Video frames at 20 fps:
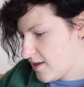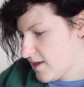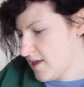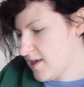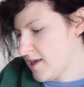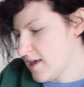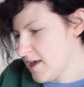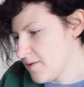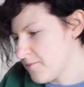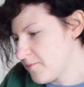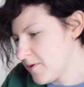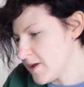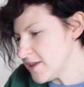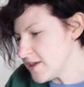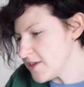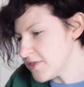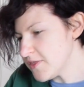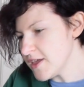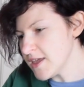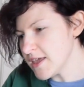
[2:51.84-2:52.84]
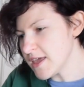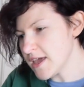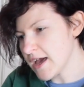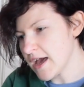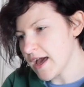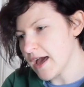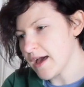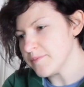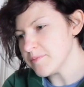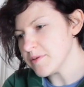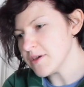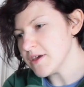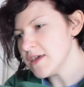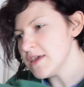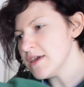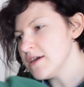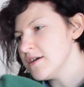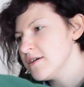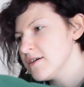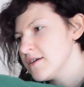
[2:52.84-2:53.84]
And when you think you're
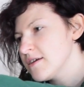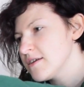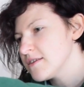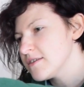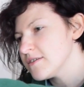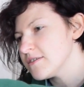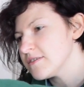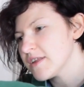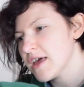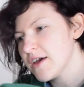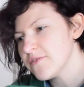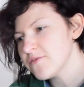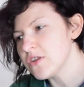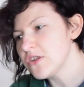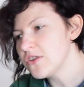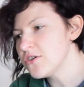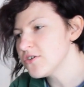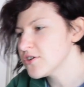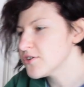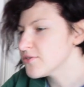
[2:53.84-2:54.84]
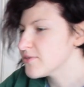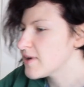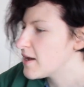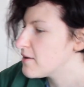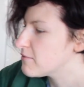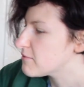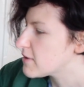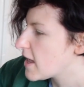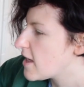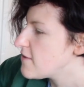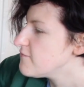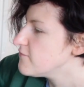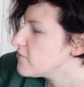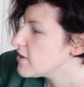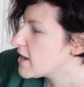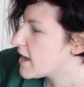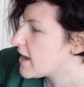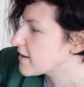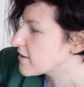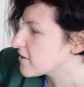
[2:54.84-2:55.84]
happy, just have a look around every
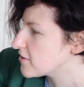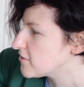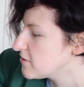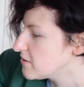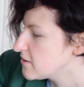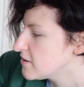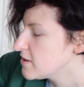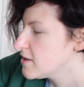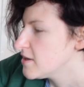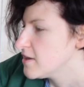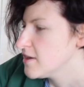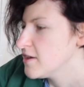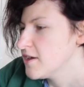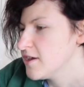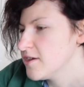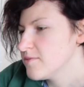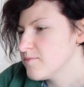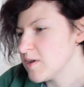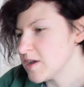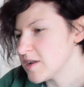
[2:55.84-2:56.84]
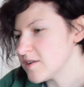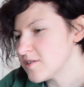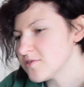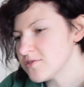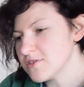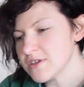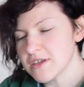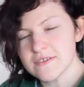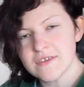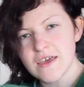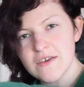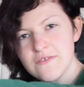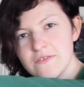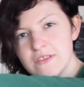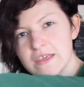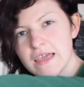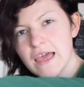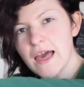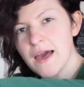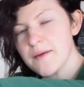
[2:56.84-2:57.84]
angle. Make sure that you're
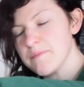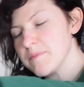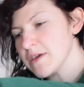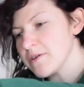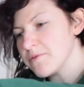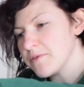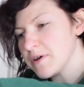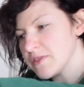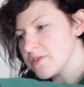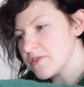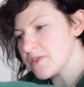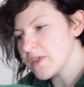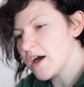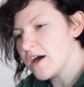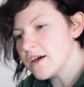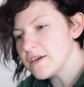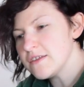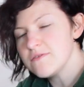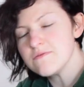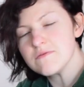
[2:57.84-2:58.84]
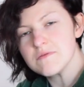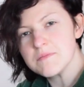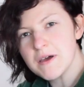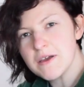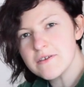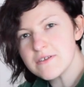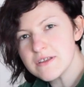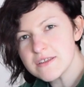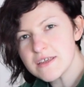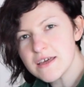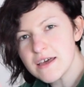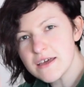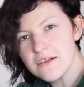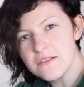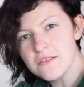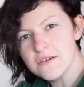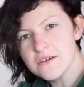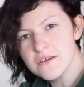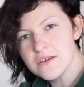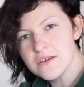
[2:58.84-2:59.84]
definitely happy with the height of the ponytail,